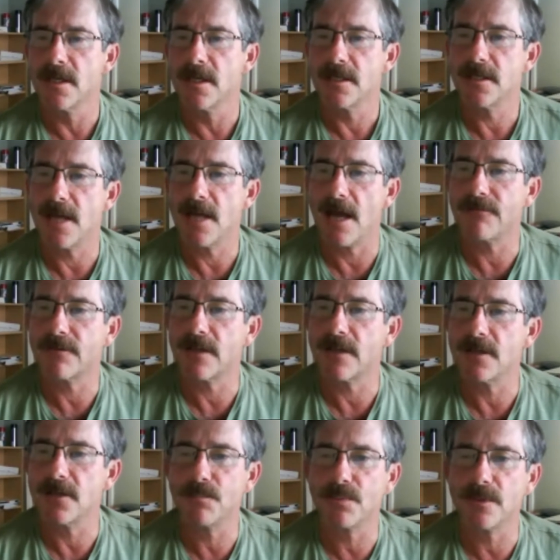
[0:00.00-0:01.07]
Jeff, can
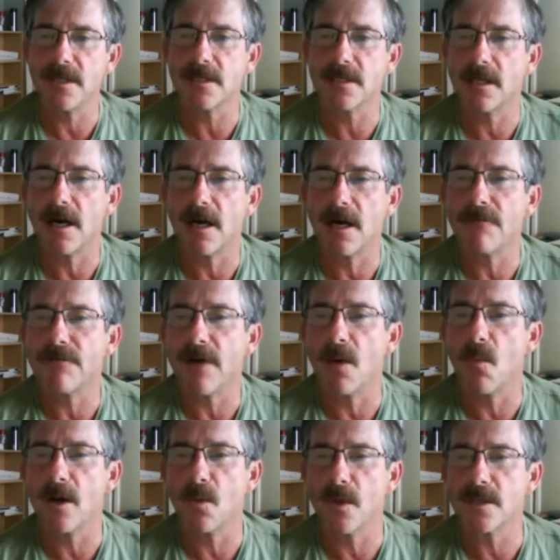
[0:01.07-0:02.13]
you please clarify
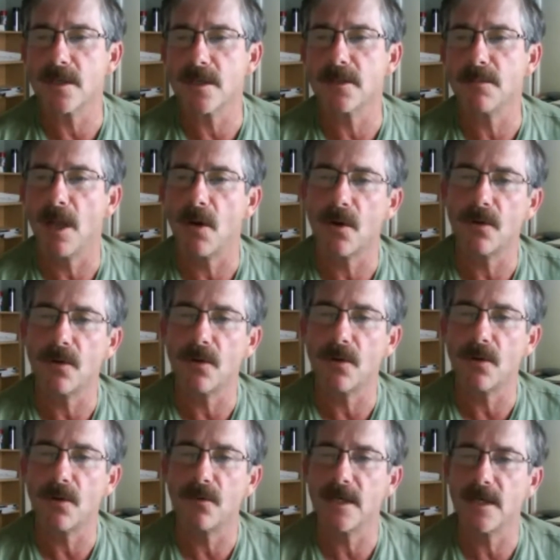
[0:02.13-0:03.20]
what a whistleblower
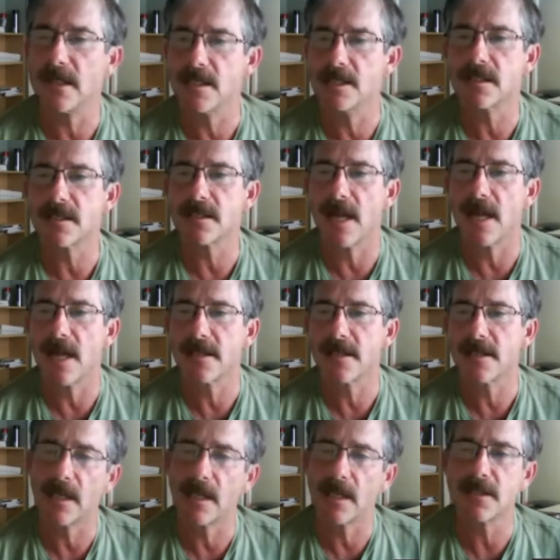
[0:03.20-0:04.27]
really is as it
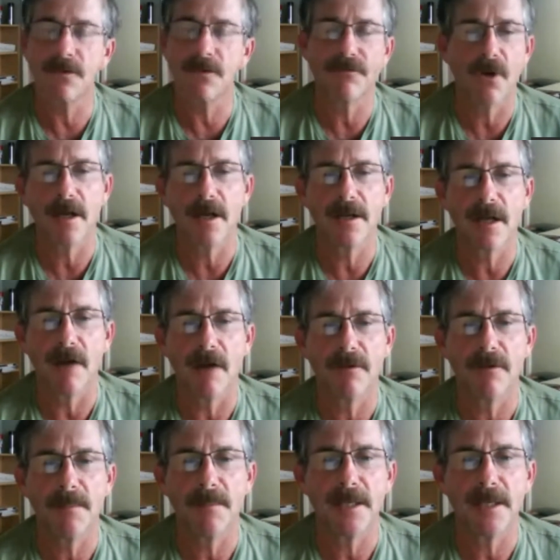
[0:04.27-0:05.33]
relates to fraud on the
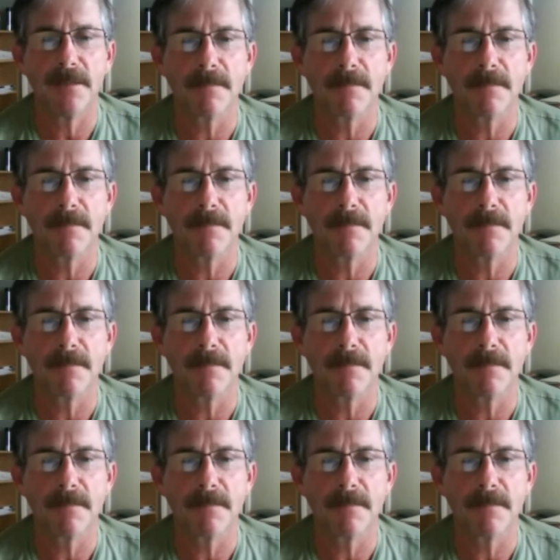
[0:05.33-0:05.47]
government?